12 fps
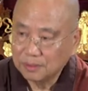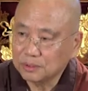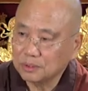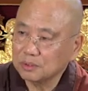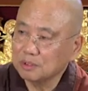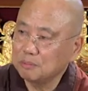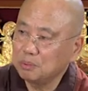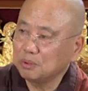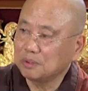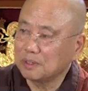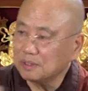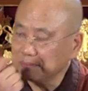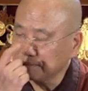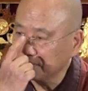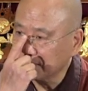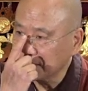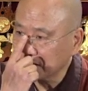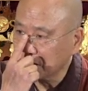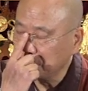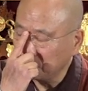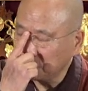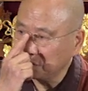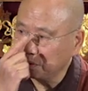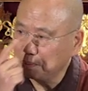So the
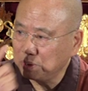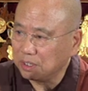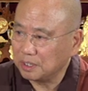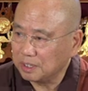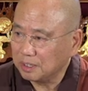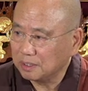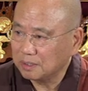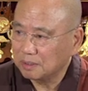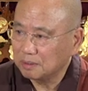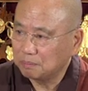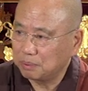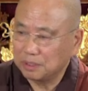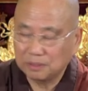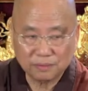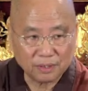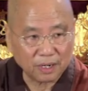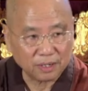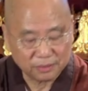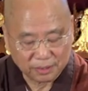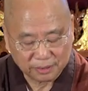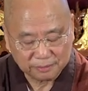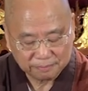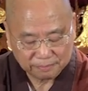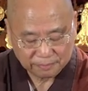Buddha-to-be, Prince
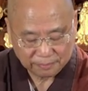Siddhartha,